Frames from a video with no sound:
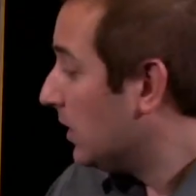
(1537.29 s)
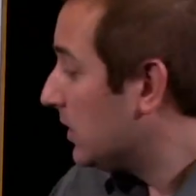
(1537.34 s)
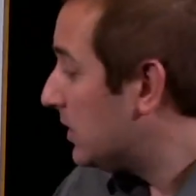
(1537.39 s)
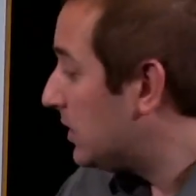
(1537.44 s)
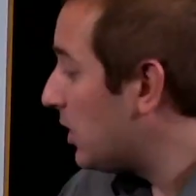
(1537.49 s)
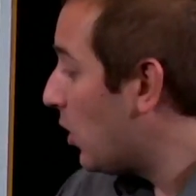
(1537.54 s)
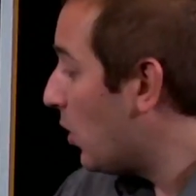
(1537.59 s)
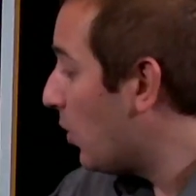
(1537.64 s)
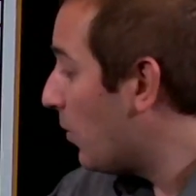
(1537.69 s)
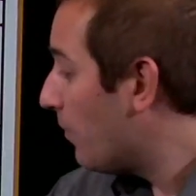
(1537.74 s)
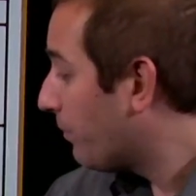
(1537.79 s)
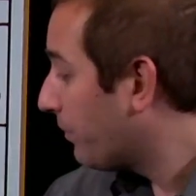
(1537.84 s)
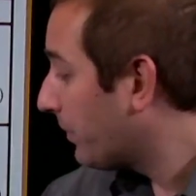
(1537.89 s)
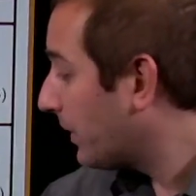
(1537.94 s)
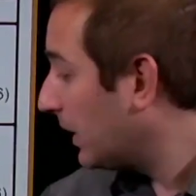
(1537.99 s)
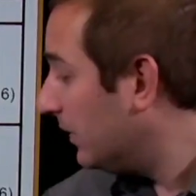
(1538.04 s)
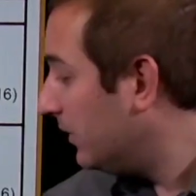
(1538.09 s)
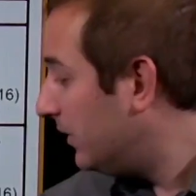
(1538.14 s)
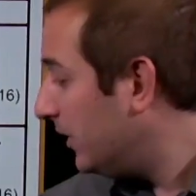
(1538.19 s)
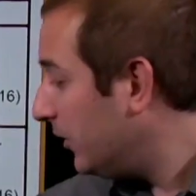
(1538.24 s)
So
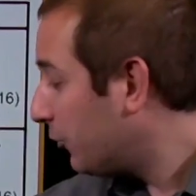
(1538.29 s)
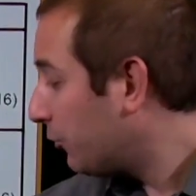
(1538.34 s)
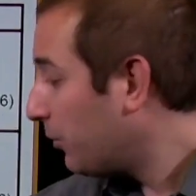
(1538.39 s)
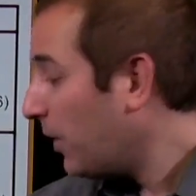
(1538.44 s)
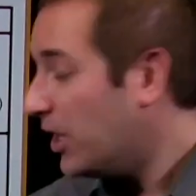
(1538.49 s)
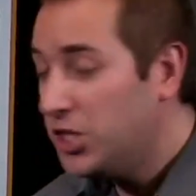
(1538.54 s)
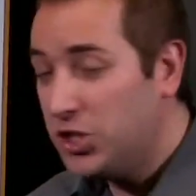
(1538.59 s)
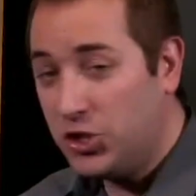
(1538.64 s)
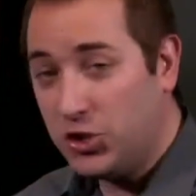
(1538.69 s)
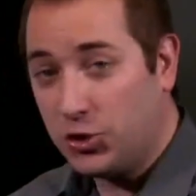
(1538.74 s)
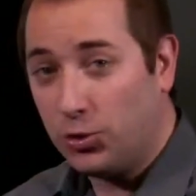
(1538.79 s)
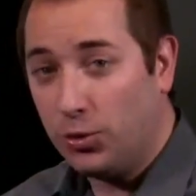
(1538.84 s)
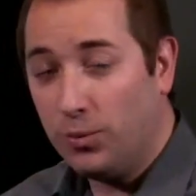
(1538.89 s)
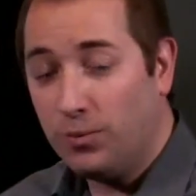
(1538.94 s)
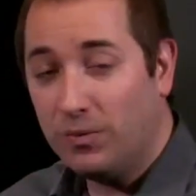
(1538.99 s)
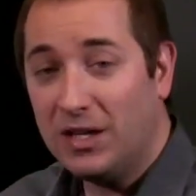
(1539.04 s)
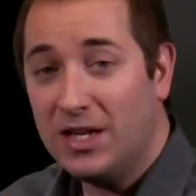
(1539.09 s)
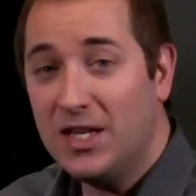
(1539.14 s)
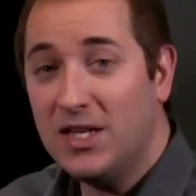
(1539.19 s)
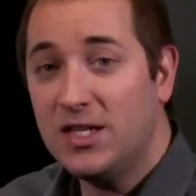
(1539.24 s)
this
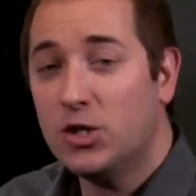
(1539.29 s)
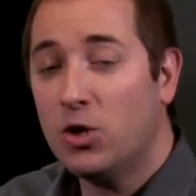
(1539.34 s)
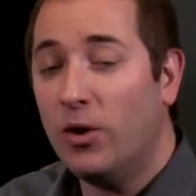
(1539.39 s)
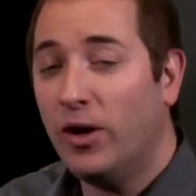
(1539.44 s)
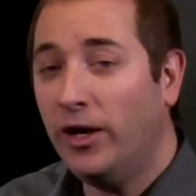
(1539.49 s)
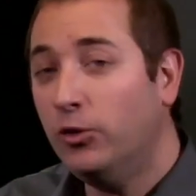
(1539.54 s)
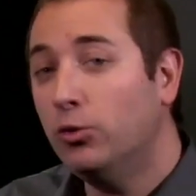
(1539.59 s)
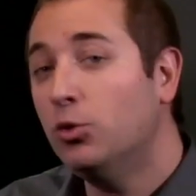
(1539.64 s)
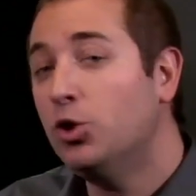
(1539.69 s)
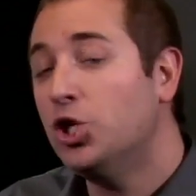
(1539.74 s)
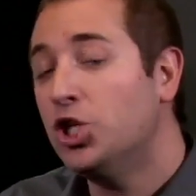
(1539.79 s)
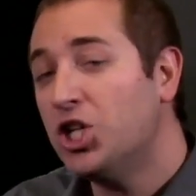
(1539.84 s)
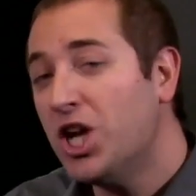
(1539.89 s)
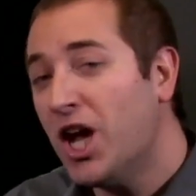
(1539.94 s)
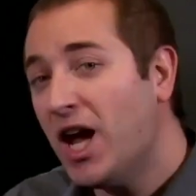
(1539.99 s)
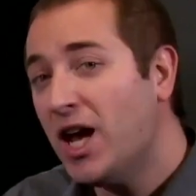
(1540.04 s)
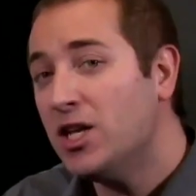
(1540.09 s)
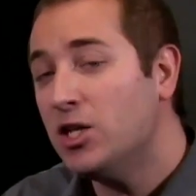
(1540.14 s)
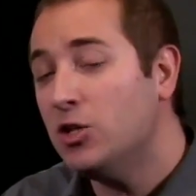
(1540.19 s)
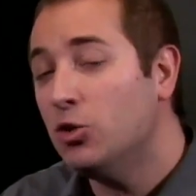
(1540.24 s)
register is going to
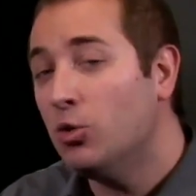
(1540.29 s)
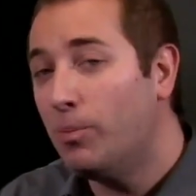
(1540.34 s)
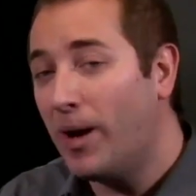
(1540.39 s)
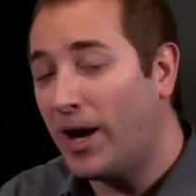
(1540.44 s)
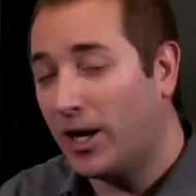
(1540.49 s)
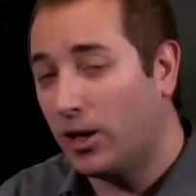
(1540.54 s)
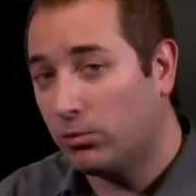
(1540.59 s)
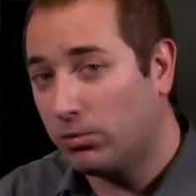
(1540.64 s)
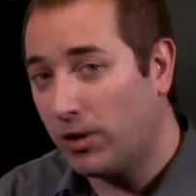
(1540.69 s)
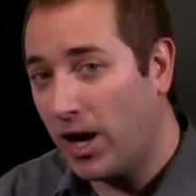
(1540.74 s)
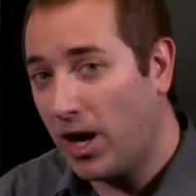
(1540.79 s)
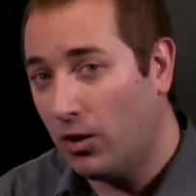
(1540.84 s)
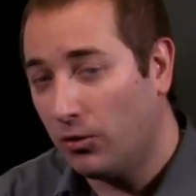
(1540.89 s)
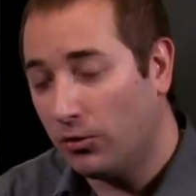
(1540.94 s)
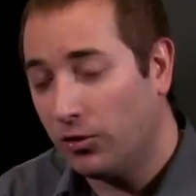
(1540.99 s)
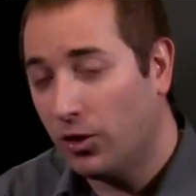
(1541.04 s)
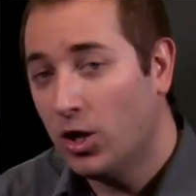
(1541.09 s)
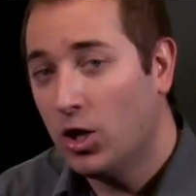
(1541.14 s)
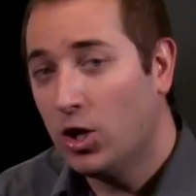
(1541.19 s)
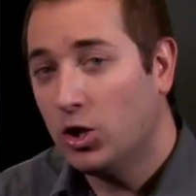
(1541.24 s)
change in the
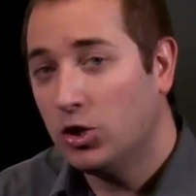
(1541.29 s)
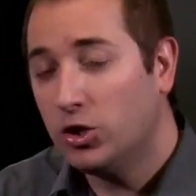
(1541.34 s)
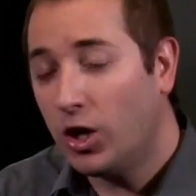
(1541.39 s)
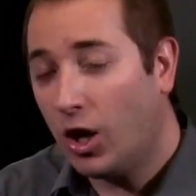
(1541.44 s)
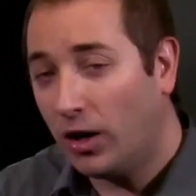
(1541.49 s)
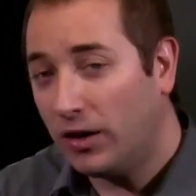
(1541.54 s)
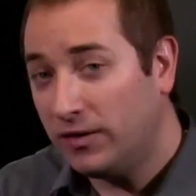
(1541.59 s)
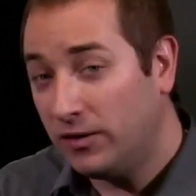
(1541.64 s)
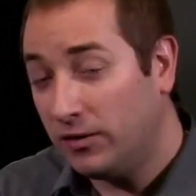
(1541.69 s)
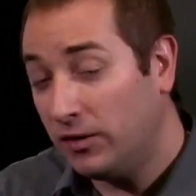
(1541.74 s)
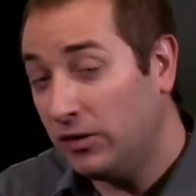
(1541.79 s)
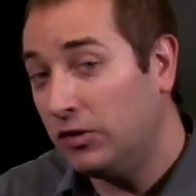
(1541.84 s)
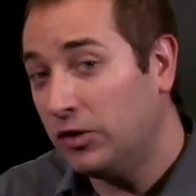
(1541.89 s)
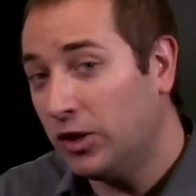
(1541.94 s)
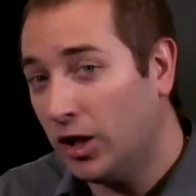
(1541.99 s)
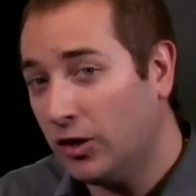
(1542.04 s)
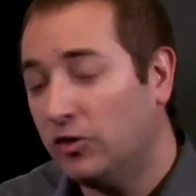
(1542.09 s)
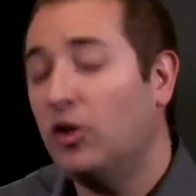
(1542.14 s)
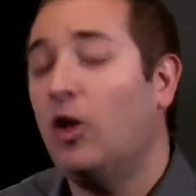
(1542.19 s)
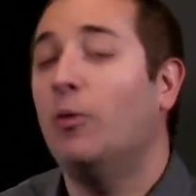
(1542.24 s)
background. This is
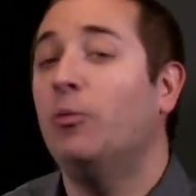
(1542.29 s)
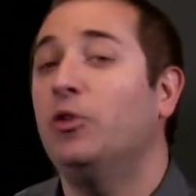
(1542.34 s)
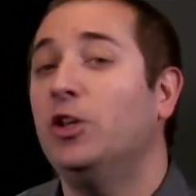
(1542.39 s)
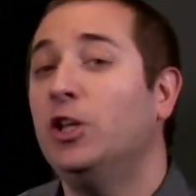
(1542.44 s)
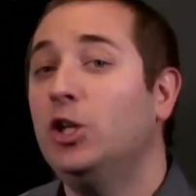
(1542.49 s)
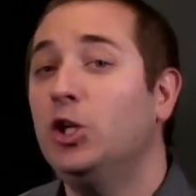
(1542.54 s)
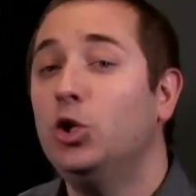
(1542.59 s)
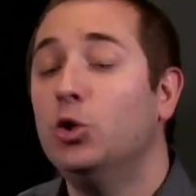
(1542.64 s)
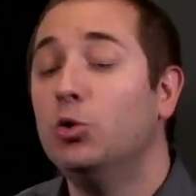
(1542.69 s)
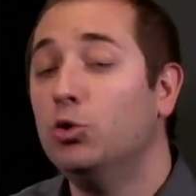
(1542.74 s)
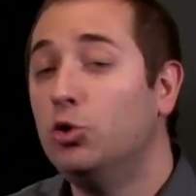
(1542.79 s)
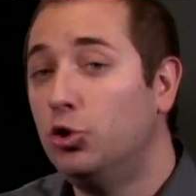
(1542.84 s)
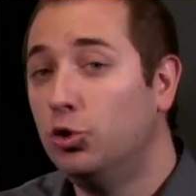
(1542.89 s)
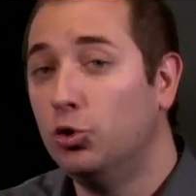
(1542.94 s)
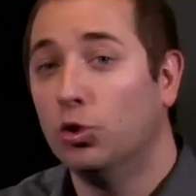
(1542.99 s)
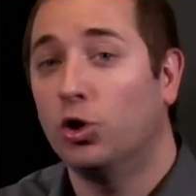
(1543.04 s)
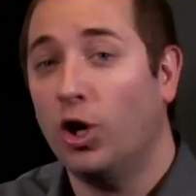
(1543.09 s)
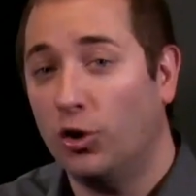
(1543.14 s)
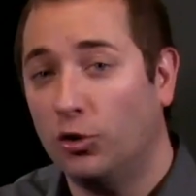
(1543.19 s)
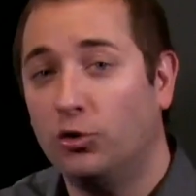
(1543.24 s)
not something you
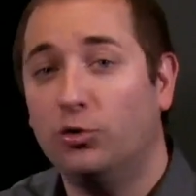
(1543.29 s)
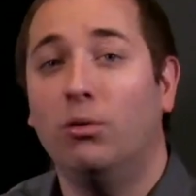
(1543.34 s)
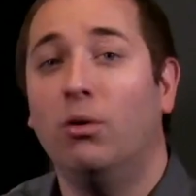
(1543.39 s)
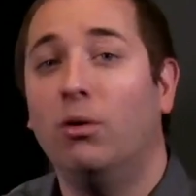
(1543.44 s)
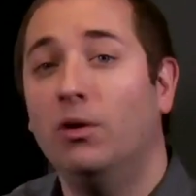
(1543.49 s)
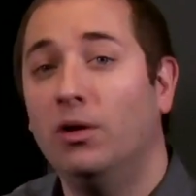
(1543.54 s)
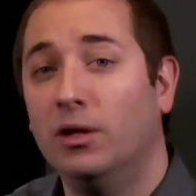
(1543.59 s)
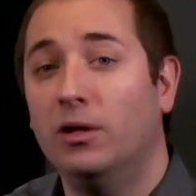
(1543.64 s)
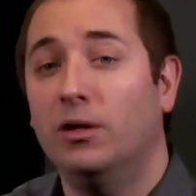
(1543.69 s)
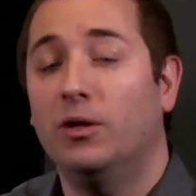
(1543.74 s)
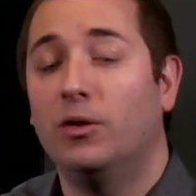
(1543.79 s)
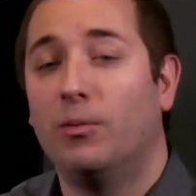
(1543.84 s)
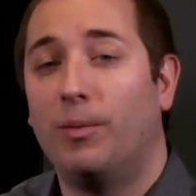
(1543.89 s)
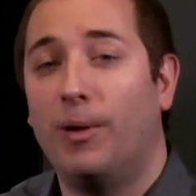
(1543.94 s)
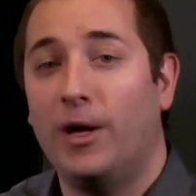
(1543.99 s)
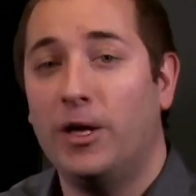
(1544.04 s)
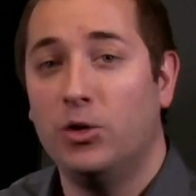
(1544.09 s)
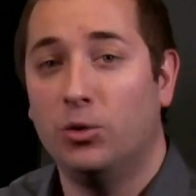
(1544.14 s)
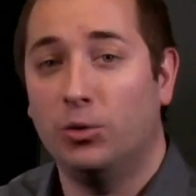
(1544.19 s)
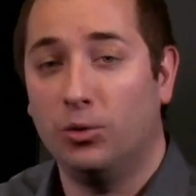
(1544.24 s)
do control
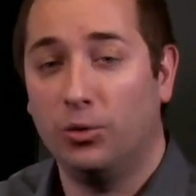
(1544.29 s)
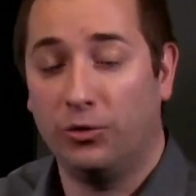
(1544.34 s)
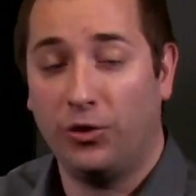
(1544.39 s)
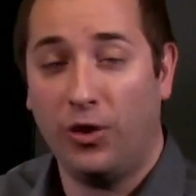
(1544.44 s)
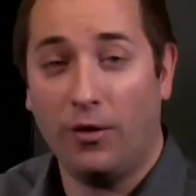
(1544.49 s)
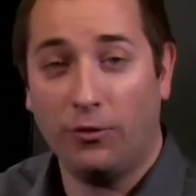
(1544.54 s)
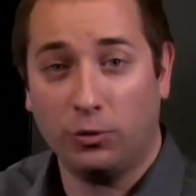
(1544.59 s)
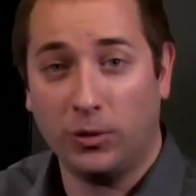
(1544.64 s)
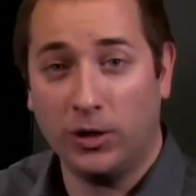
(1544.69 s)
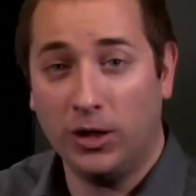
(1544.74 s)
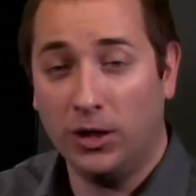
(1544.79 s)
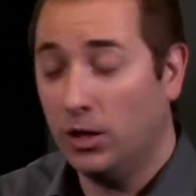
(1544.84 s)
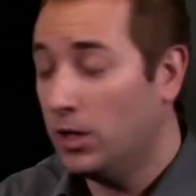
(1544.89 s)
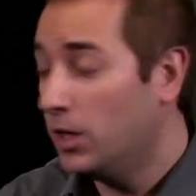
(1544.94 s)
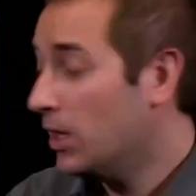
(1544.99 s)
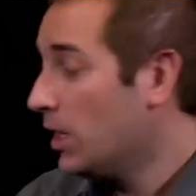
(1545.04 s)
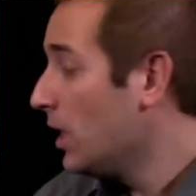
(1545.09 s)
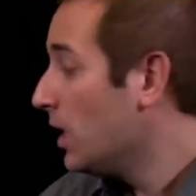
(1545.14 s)
by your software.